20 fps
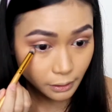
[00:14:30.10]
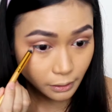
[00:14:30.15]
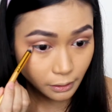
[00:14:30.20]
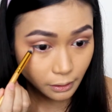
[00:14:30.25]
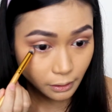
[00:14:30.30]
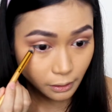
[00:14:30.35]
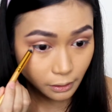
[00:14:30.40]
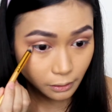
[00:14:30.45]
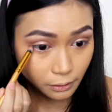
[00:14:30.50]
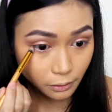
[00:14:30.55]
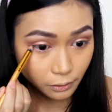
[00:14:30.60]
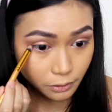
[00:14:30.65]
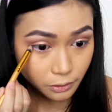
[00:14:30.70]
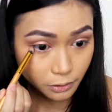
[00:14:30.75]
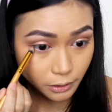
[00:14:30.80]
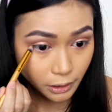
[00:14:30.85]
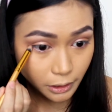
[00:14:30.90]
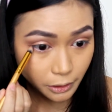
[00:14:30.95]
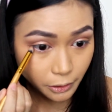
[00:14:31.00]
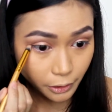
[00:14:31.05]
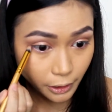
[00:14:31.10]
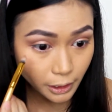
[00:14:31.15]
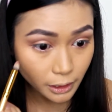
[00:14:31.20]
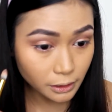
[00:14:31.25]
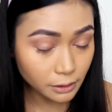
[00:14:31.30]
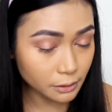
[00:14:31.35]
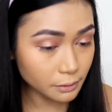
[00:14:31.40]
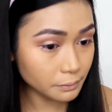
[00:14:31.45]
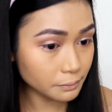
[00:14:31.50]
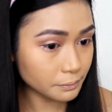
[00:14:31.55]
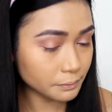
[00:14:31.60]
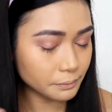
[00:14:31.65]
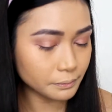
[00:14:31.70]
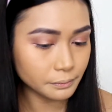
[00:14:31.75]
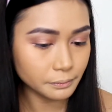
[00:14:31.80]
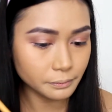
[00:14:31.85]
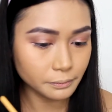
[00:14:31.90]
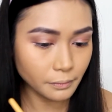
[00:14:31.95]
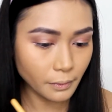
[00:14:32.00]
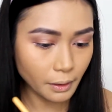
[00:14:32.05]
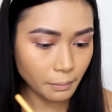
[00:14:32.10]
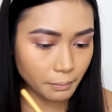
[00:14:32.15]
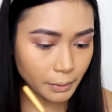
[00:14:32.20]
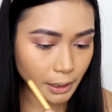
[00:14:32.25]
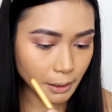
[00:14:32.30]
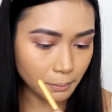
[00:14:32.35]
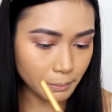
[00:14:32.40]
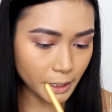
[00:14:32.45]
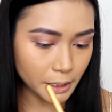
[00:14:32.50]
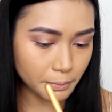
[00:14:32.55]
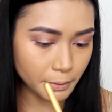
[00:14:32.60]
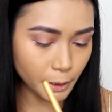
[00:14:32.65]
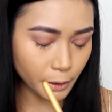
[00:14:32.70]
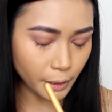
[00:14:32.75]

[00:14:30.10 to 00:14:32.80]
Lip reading: I think it looks really great. It makes me